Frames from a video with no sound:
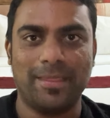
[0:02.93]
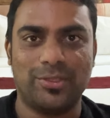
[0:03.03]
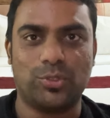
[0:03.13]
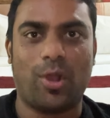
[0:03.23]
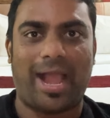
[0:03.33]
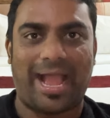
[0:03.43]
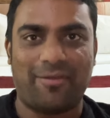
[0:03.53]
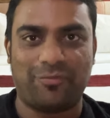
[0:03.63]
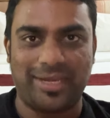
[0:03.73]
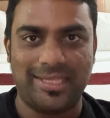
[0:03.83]
So I
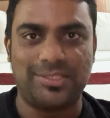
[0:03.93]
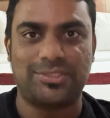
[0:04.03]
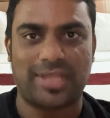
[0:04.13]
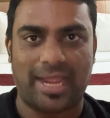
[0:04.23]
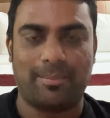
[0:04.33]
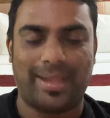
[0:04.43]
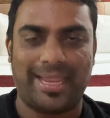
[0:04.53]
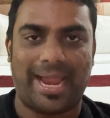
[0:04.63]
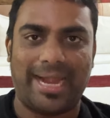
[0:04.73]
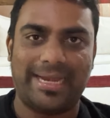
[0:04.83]
have reached Chiang Mai
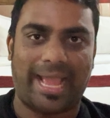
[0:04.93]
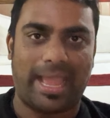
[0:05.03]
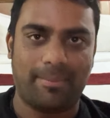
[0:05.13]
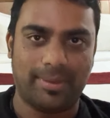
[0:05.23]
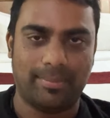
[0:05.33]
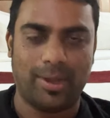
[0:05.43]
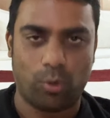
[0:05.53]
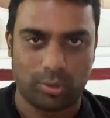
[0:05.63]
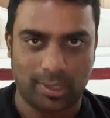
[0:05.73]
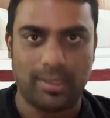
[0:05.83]
and I am in my
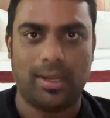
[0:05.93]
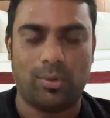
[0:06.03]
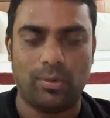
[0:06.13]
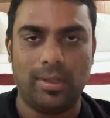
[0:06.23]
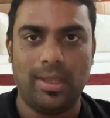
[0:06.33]
hotel now,